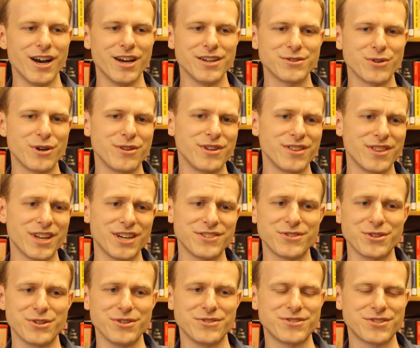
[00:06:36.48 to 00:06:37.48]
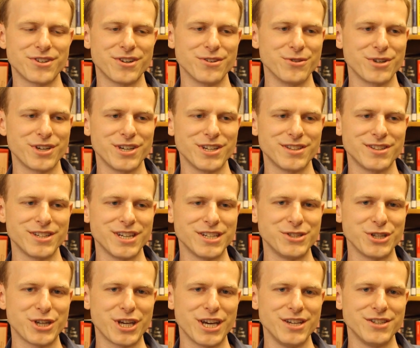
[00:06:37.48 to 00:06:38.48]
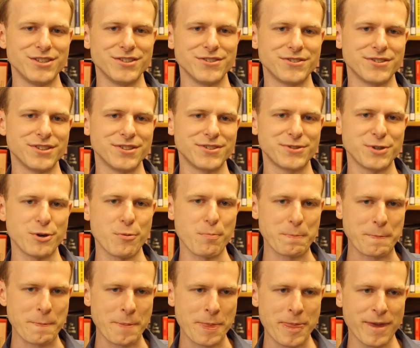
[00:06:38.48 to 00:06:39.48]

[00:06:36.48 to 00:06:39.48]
So I think that's a good start, looking at the education system.